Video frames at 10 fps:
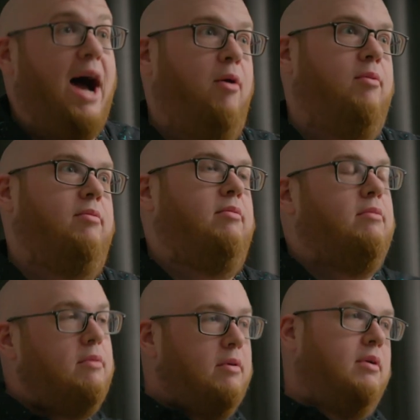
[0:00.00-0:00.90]
wow.
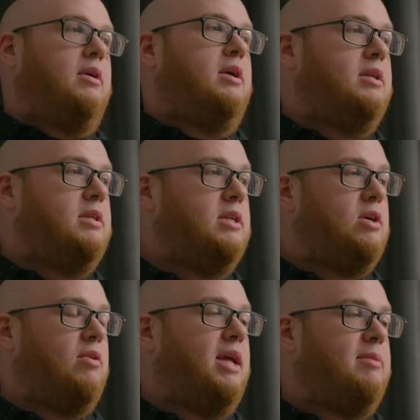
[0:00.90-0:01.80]
To
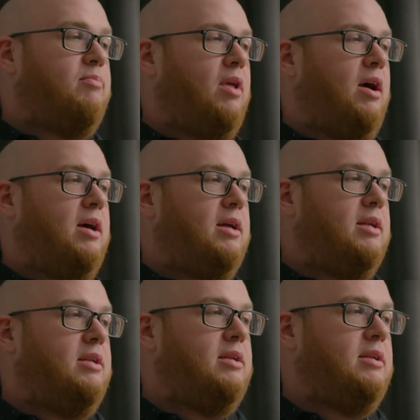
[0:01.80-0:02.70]
donate
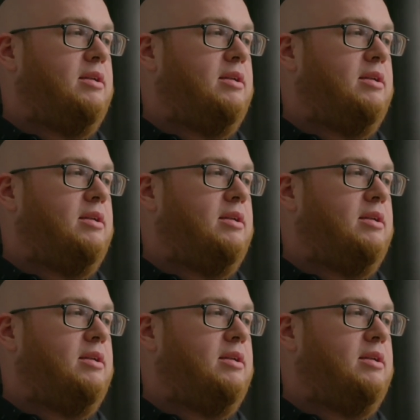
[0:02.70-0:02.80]
blood,